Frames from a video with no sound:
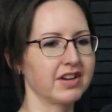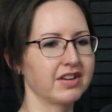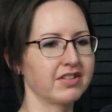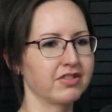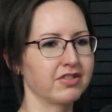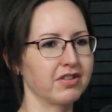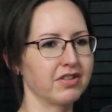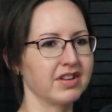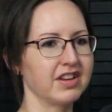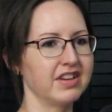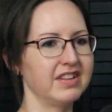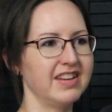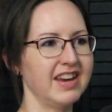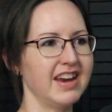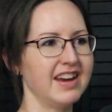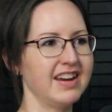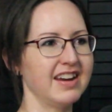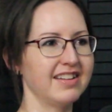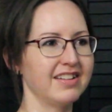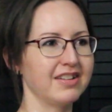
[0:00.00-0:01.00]
during the
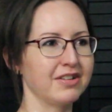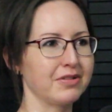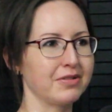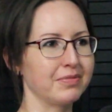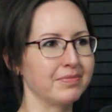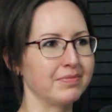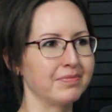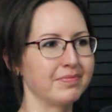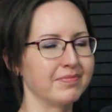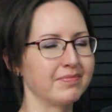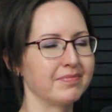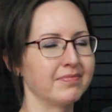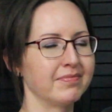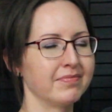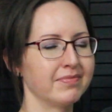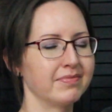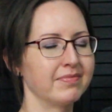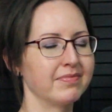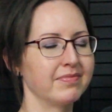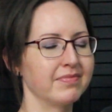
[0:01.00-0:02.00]
day, though. Yeah.
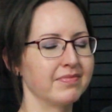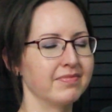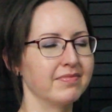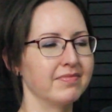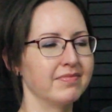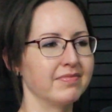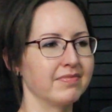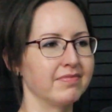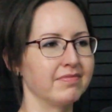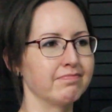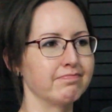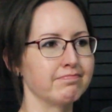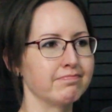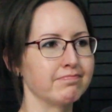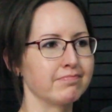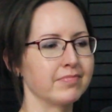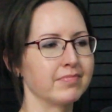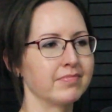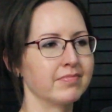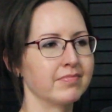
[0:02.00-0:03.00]
mm
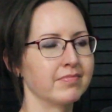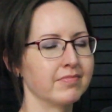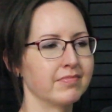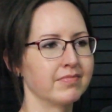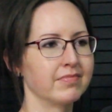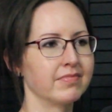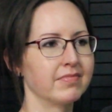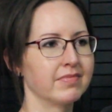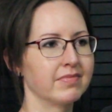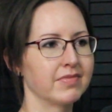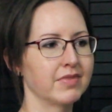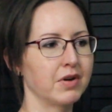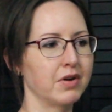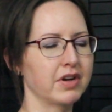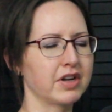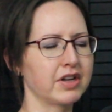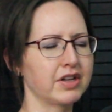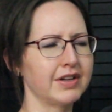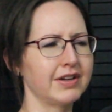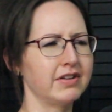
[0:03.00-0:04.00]
Yeah. Or a
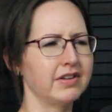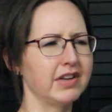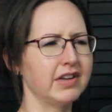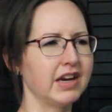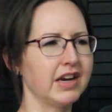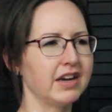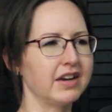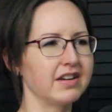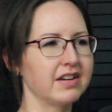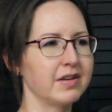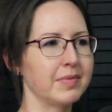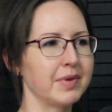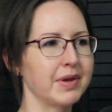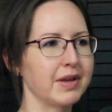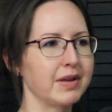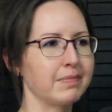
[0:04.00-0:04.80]
clear day. I mean.